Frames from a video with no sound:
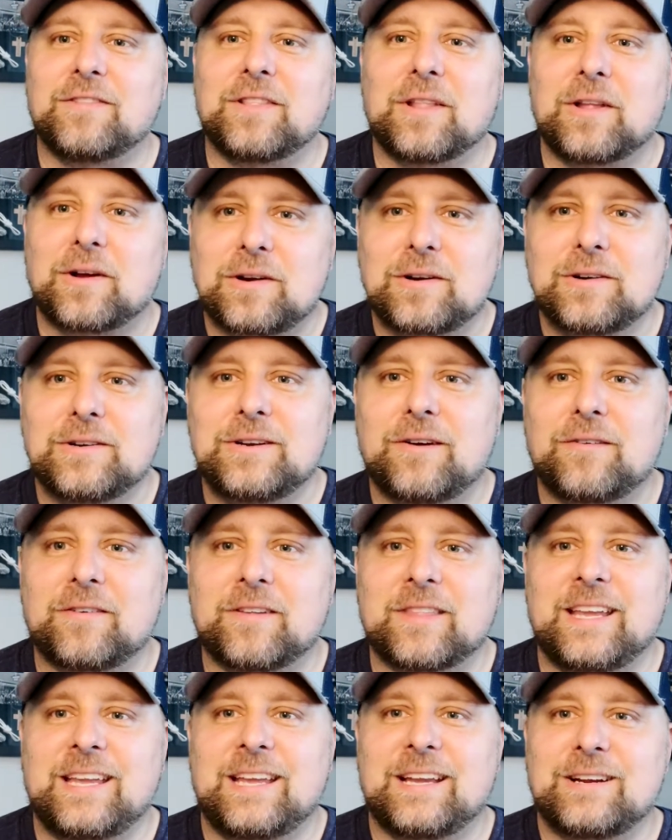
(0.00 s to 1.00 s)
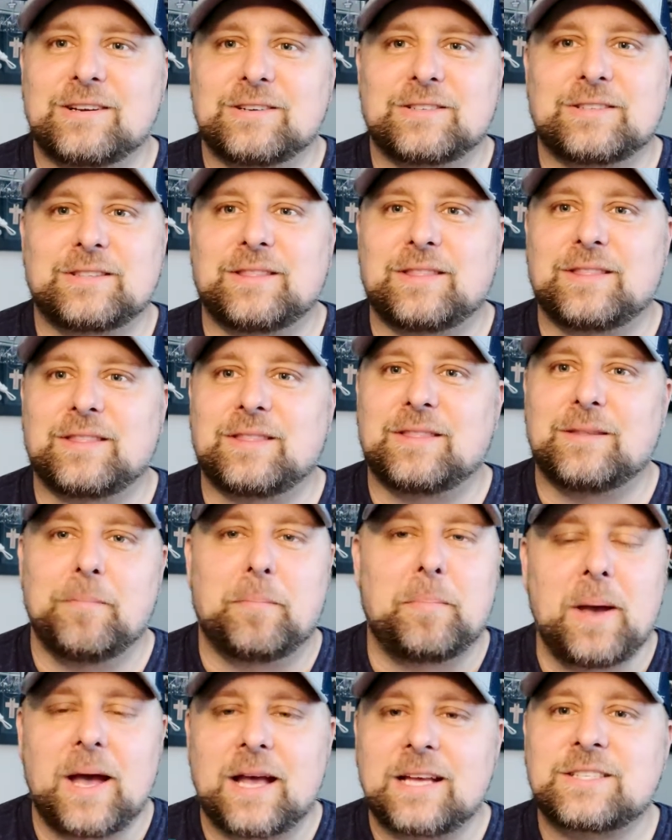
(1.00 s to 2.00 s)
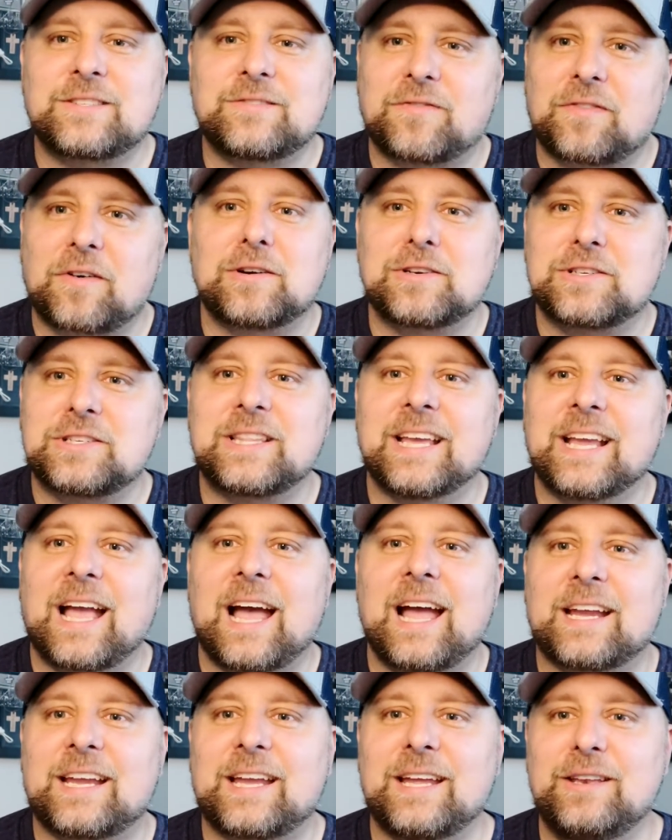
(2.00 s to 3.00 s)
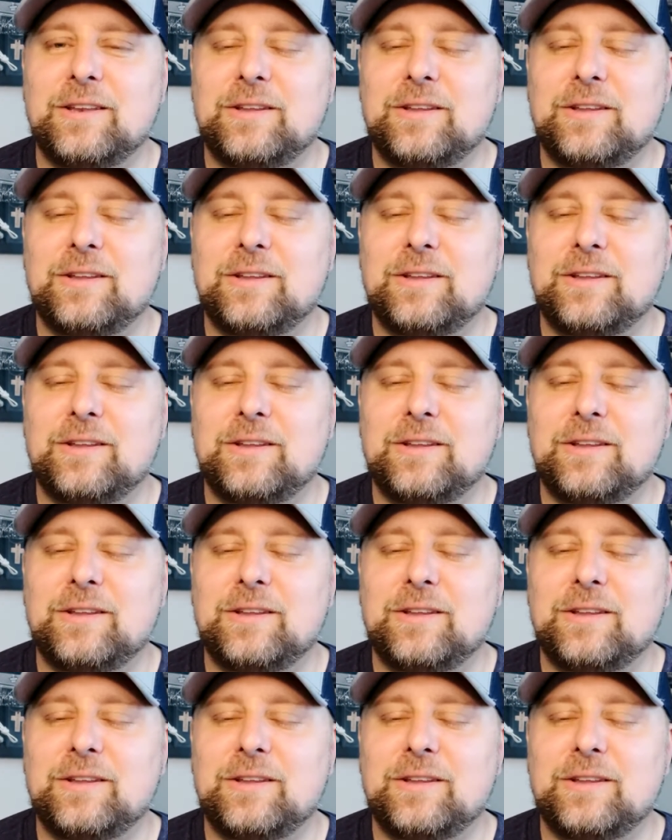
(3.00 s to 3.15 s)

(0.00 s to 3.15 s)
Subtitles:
learned over the years, the best first thing I can